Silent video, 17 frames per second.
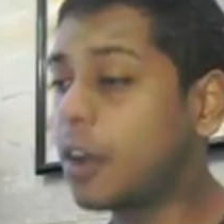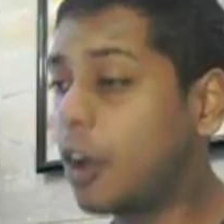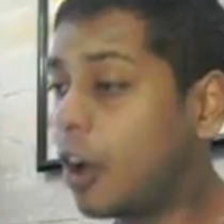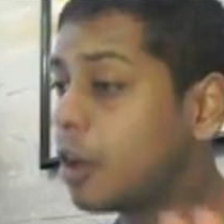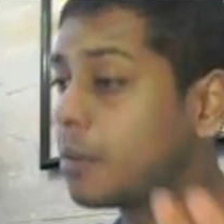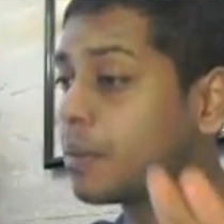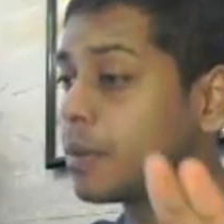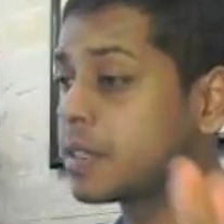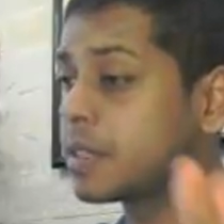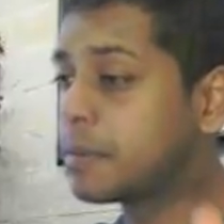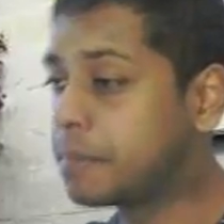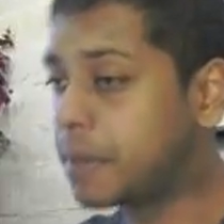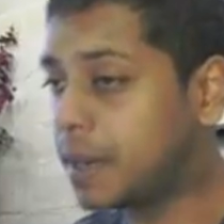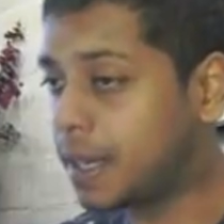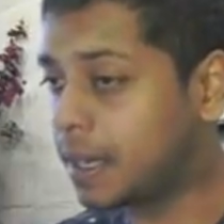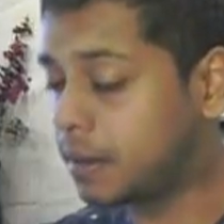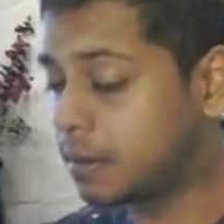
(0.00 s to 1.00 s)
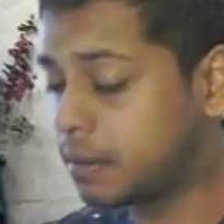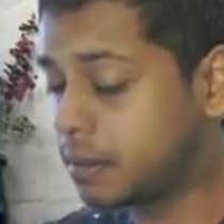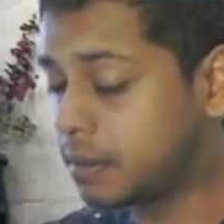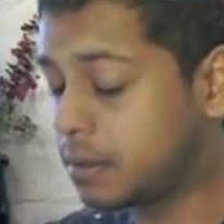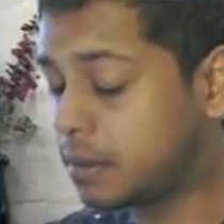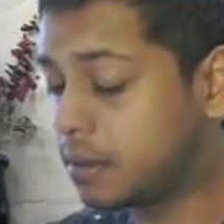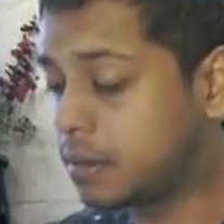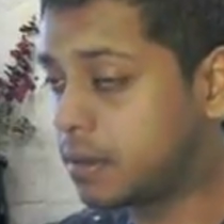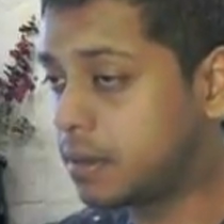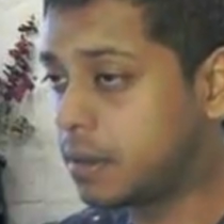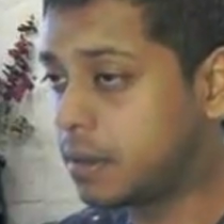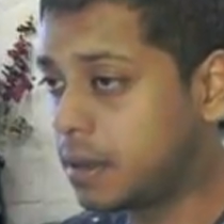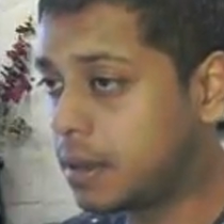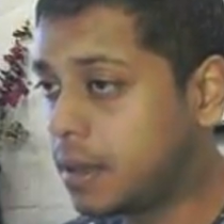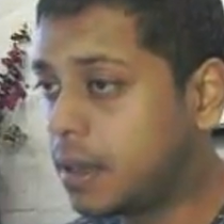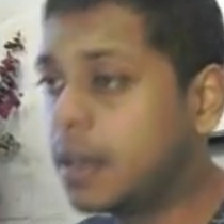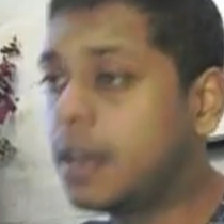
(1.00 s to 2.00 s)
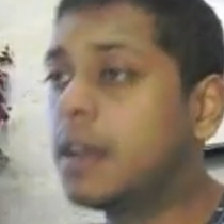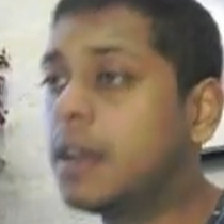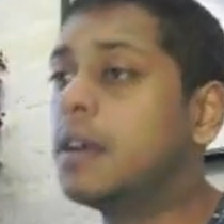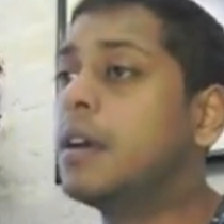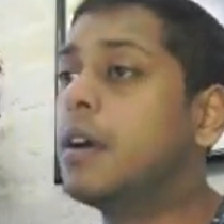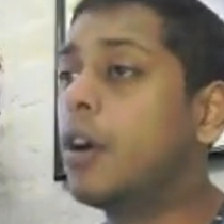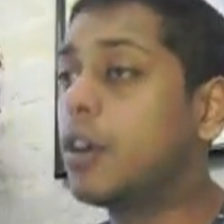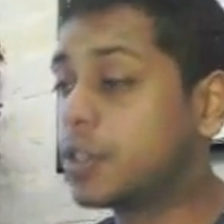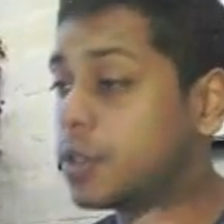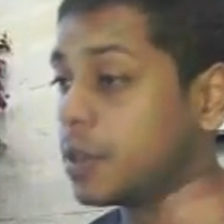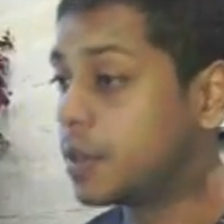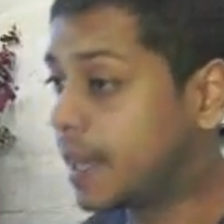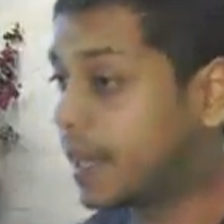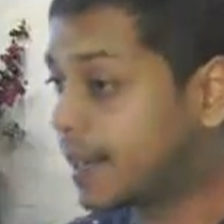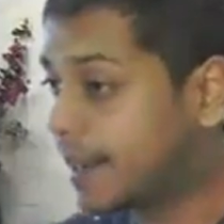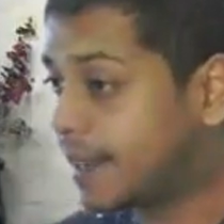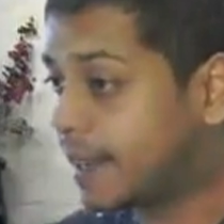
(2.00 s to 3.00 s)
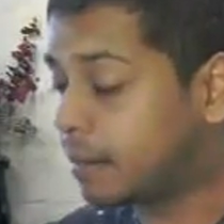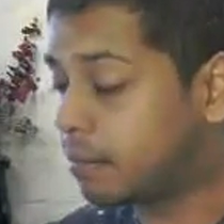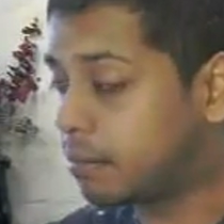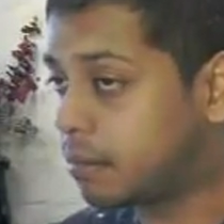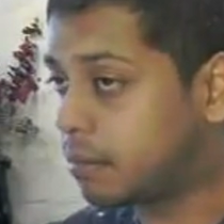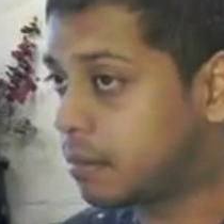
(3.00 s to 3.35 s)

almost complete, or so they claim.